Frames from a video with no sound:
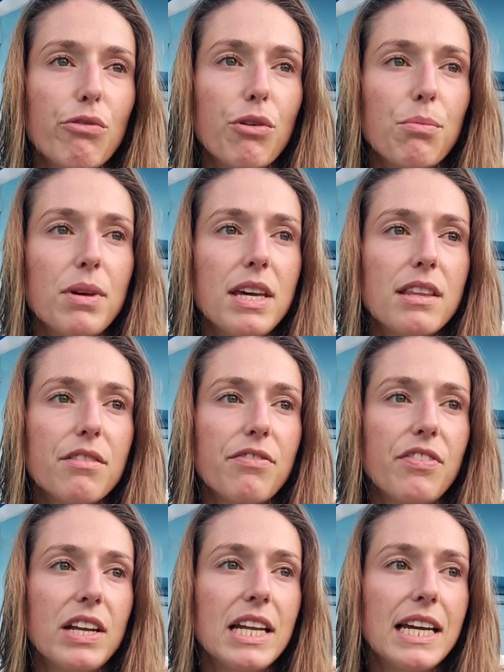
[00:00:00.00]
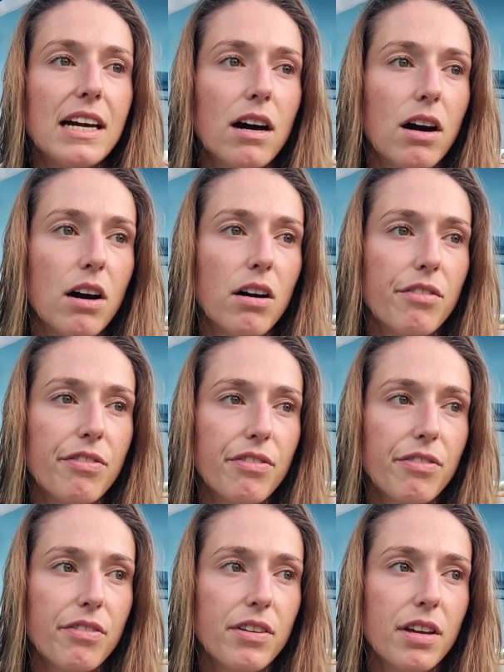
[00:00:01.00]
For me, the feeling of
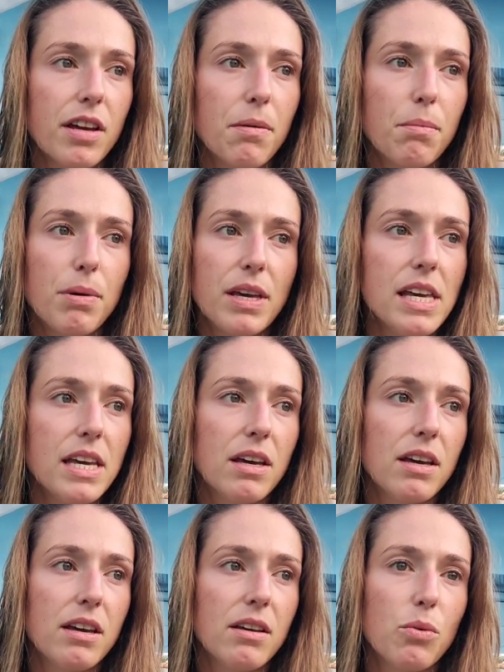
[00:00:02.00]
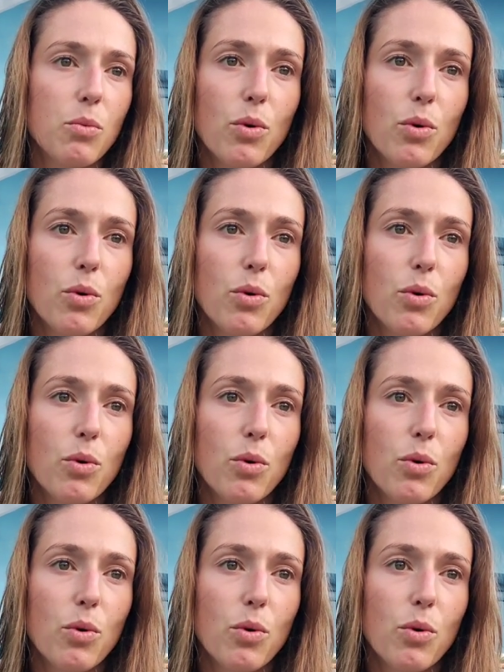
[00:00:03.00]
being